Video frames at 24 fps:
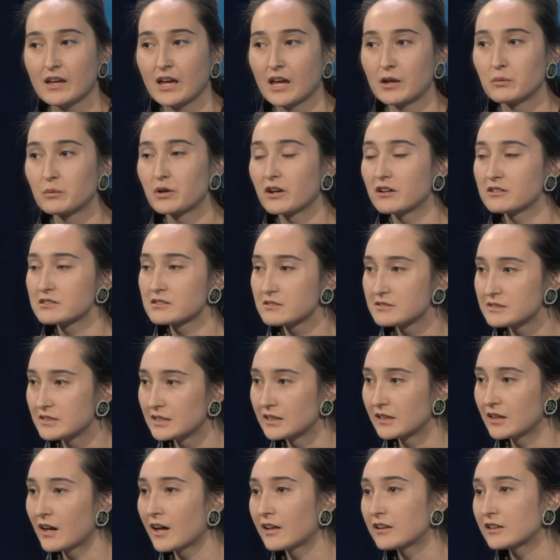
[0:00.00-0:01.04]
And we're also
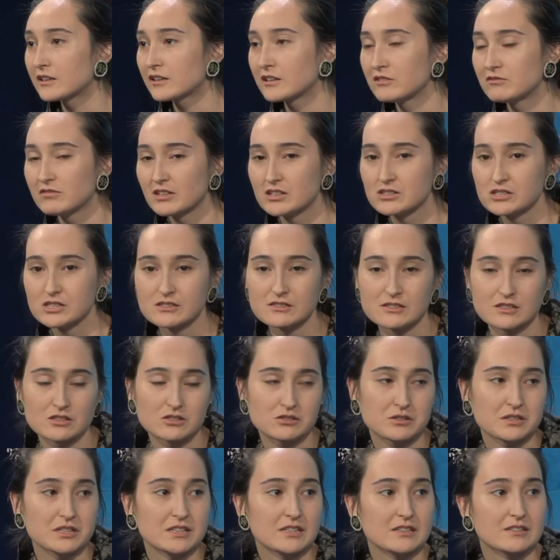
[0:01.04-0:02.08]
seeing other conventions and
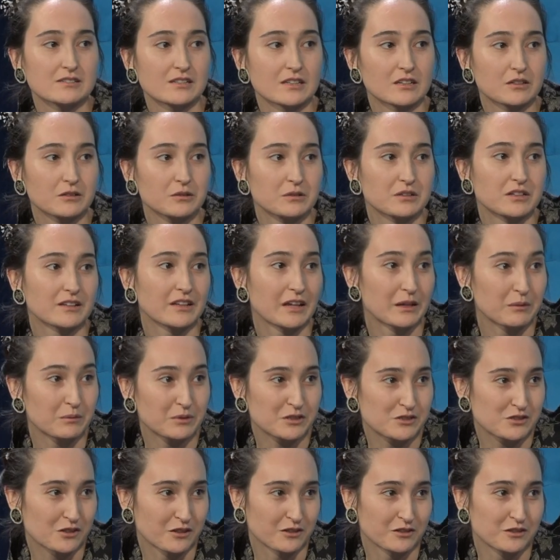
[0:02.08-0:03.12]
treaties, including
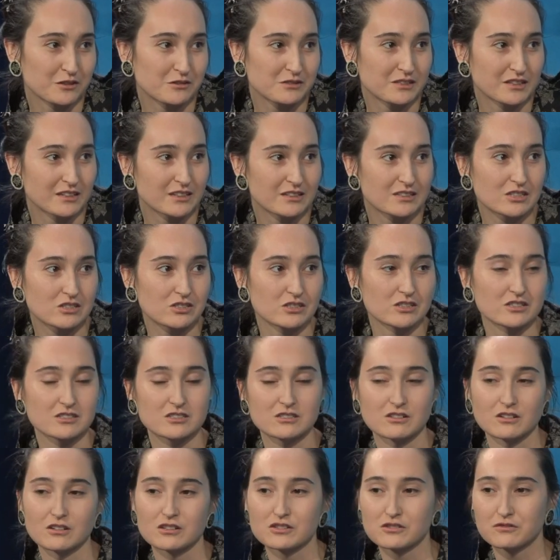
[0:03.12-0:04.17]
language on using indigenous
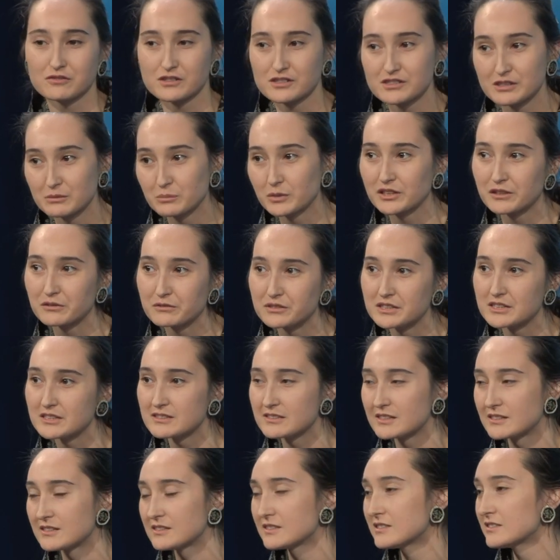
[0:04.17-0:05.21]
knowledge for similar
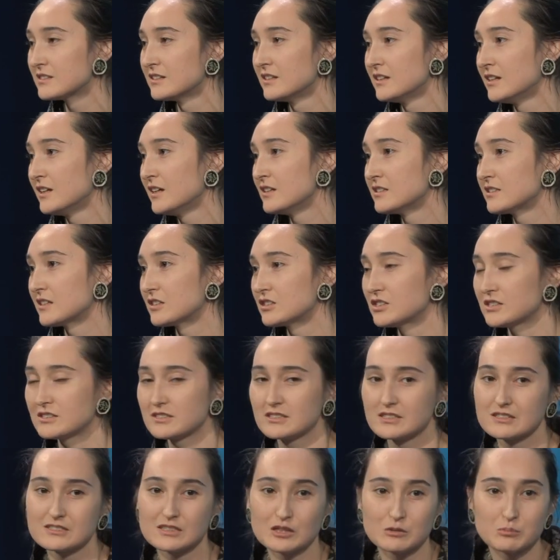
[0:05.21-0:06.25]
reasons, such as
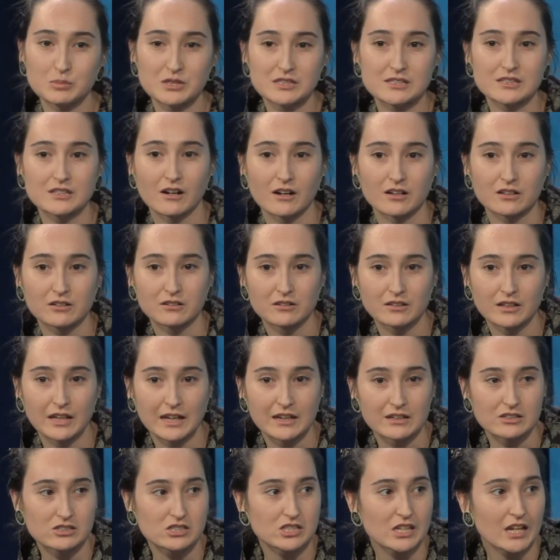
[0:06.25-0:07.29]
the CBD Article
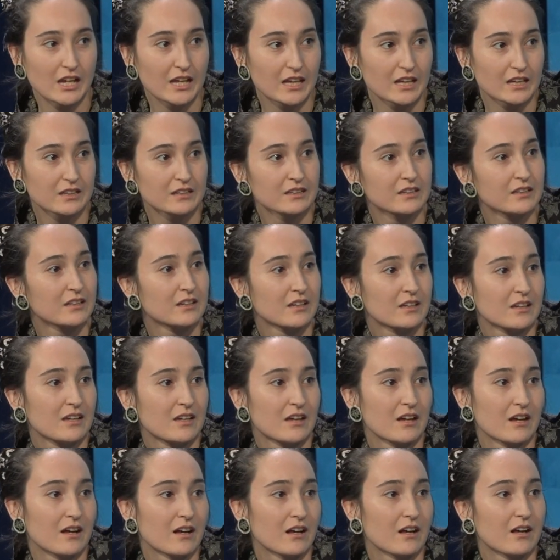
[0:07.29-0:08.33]
8J.
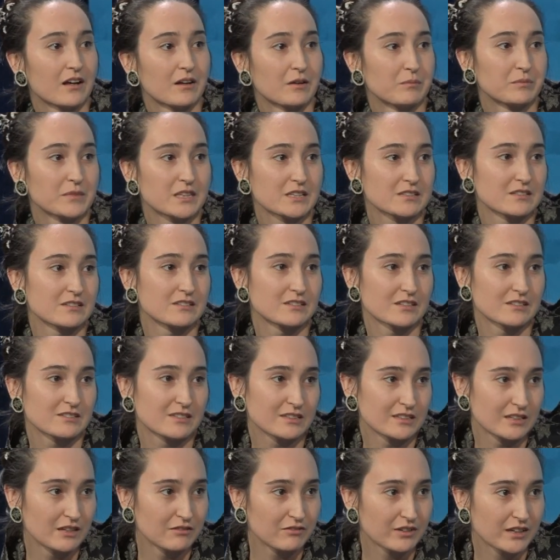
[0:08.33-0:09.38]
This is a
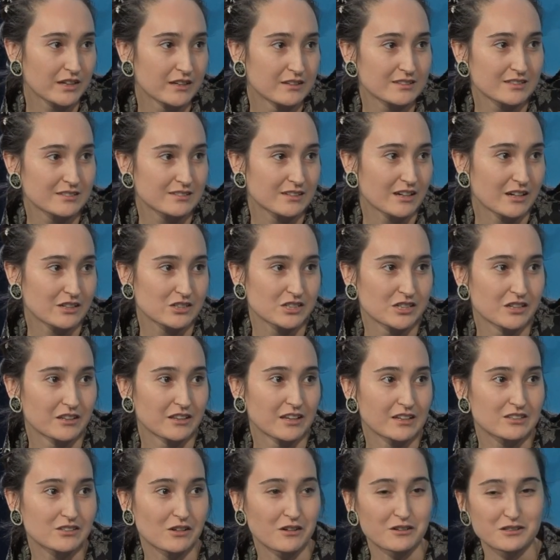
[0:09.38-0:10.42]
significant discussion
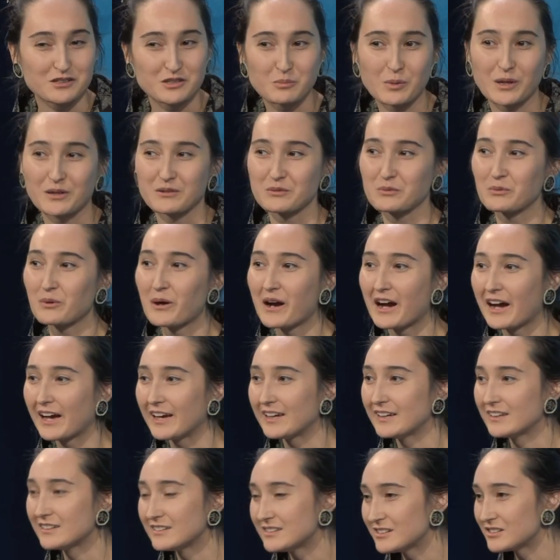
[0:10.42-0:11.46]
that talks about why
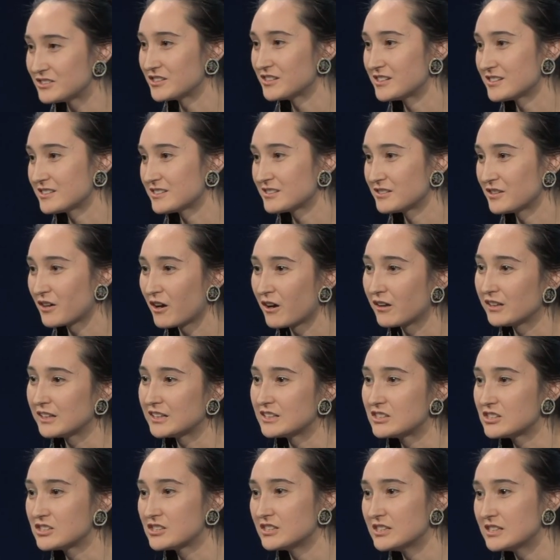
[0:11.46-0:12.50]
indigenous
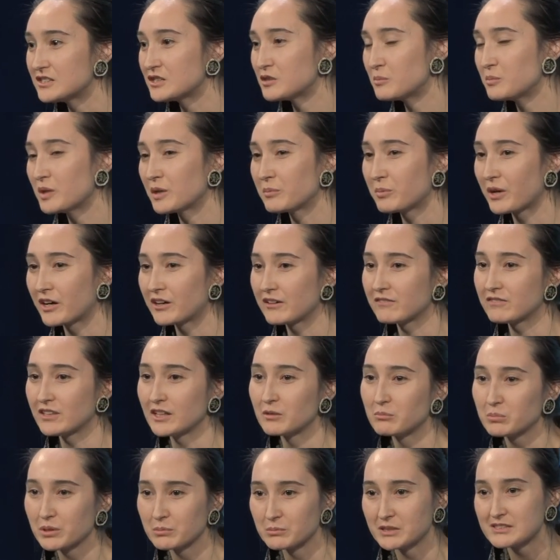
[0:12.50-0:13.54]
knowledge needs to be a part of the
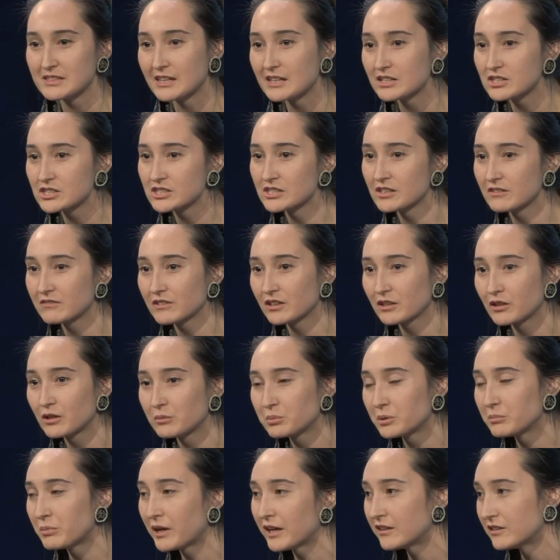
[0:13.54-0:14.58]
implementation of the
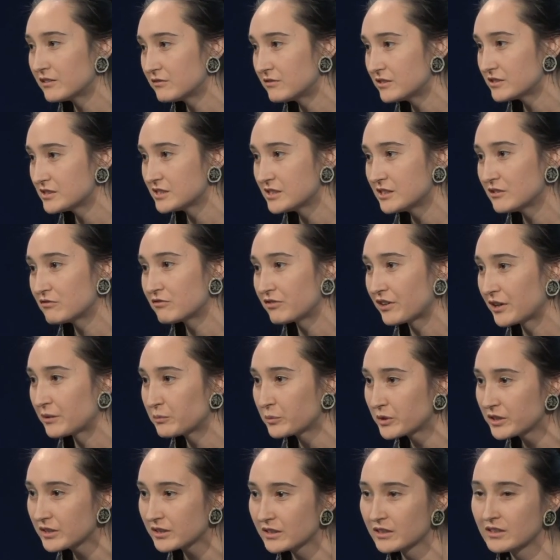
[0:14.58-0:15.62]
Global Biodiversity
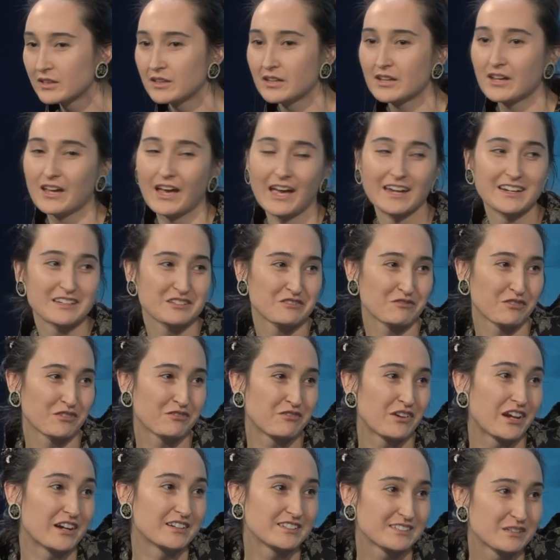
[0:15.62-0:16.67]
Framework, and it's for
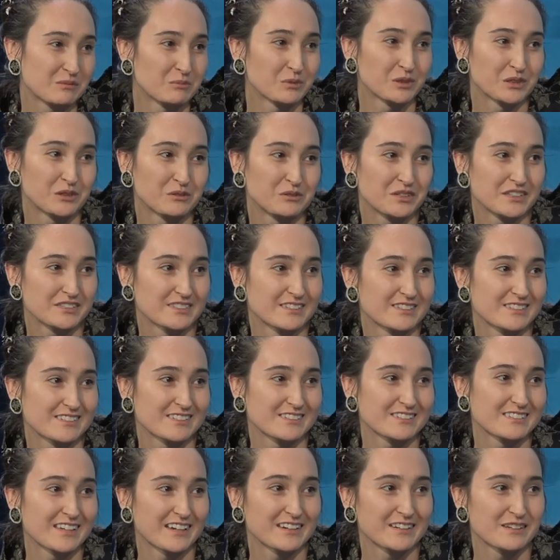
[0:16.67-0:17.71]
very similar reasons
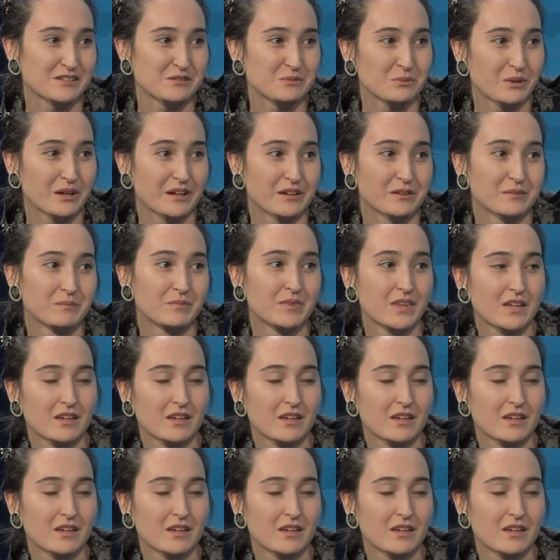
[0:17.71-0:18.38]
as that as well.